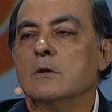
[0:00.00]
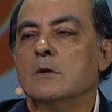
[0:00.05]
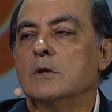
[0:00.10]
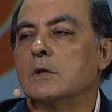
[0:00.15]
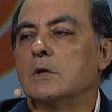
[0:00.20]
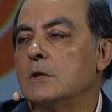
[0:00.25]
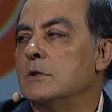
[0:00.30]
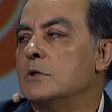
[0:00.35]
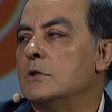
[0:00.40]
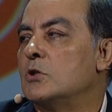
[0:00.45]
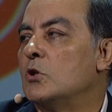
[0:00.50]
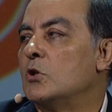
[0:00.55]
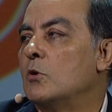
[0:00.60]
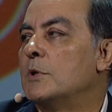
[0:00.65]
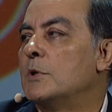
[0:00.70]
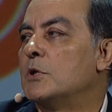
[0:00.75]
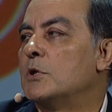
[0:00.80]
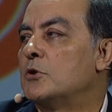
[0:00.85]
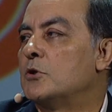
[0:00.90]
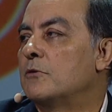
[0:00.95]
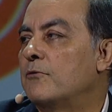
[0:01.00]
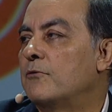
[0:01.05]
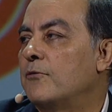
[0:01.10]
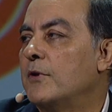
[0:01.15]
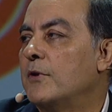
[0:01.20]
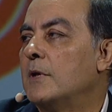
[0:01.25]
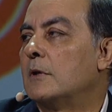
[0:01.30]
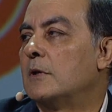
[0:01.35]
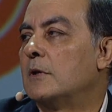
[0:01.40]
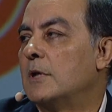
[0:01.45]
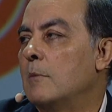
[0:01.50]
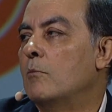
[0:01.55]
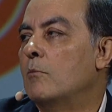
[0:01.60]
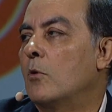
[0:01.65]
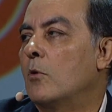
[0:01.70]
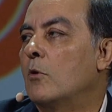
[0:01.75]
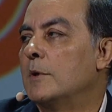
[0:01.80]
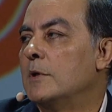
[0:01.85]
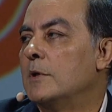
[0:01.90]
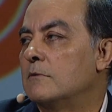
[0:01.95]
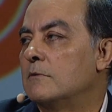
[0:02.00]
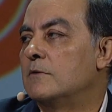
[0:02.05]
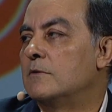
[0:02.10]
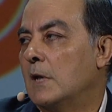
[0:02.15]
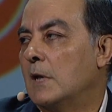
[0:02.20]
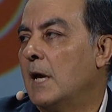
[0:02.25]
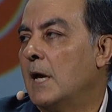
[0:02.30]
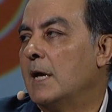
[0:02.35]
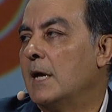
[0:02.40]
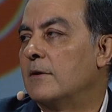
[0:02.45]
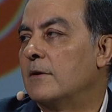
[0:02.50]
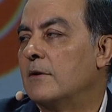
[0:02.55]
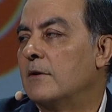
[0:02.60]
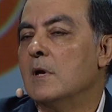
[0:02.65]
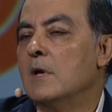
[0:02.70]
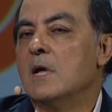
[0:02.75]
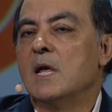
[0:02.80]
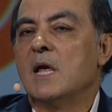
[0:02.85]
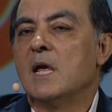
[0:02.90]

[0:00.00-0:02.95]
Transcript: the consumer should feel that moment of delight